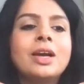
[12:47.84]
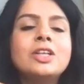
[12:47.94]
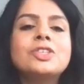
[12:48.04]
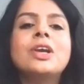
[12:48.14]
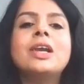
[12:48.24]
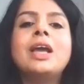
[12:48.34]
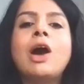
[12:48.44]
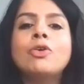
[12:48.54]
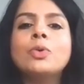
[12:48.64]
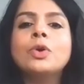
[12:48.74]
culturally
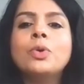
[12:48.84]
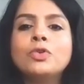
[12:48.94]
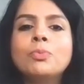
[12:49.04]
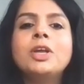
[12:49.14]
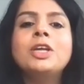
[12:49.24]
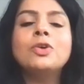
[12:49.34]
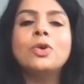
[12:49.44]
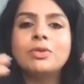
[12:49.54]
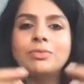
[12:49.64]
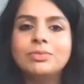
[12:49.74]
how you are going to bring
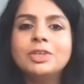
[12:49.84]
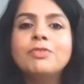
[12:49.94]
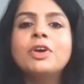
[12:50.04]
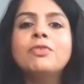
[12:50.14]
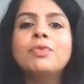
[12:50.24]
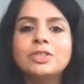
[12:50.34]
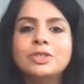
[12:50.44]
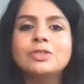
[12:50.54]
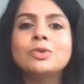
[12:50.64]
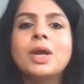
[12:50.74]
your different
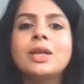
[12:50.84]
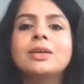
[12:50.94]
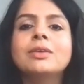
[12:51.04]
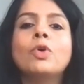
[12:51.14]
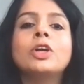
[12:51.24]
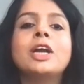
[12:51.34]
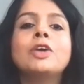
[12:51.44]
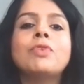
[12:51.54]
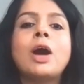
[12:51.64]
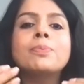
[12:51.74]
functions together, what
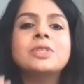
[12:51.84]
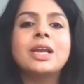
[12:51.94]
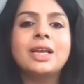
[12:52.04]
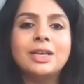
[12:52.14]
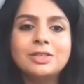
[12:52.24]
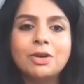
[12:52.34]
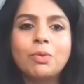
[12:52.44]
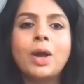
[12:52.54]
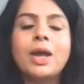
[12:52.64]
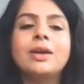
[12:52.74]
kind of upskilling is
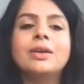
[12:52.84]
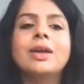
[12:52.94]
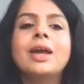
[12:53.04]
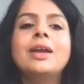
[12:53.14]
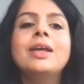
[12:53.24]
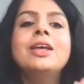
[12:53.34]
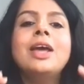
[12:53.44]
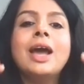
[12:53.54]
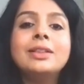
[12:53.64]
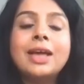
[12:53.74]
required, right?
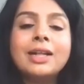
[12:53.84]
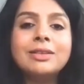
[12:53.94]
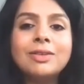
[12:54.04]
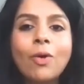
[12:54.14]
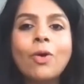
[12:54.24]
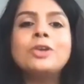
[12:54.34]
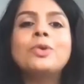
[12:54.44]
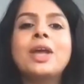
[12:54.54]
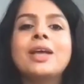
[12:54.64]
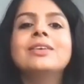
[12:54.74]
And that all
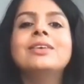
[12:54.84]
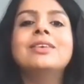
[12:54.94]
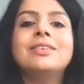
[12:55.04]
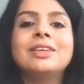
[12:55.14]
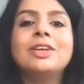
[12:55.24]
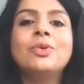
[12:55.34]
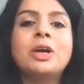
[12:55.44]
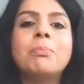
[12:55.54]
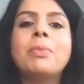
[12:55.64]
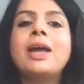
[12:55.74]
together, you know,
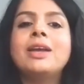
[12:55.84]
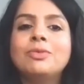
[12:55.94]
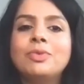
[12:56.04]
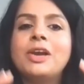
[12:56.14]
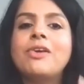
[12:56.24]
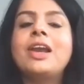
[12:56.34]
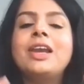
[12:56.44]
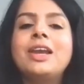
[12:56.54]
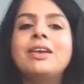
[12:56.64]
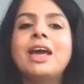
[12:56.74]
combined will
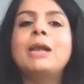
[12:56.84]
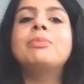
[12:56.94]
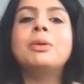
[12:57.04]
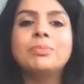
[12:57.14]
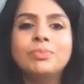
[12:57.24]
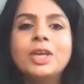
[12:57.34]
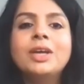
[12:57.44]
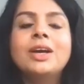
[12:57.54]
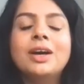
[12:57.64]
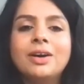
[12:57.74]
really help them
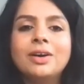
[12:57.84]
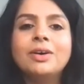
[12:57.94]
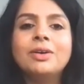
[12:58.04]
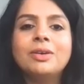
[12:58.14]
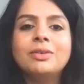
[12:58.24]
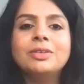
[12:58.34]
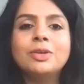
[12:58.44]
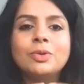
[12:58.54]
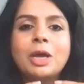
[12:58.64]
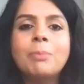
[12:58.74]

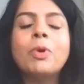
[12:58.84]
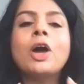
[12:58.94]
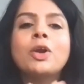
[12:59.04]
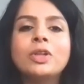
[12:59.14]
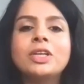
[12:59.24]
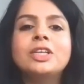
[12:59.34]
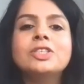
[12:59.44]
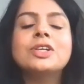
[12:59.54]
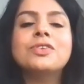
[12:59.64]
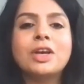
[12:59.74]
embark on the
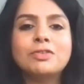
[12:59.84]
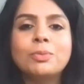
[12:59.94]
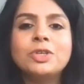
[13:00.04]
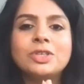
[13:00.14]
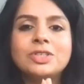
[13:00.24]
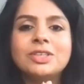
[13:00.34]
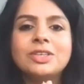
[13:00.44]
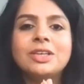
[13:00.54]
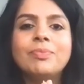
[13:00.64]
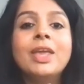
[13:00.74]
digital transformation
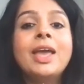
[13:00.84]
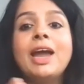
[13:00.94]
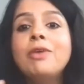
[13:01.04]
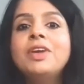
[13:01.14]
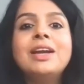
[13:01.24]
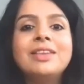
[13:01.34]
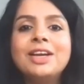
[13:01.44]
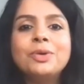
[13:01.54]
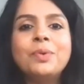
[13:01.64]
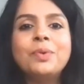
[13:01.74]
journey. And we are
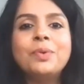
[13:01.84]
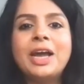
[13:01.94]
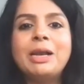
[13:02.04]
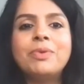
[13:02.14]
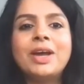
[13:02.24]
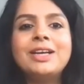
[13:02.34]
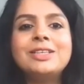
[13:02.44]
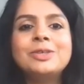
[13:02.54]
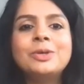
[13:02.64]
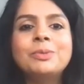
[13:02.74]
there to help, right?
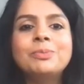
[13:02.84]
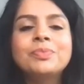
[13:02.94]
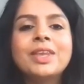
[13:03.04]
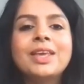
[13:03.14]
So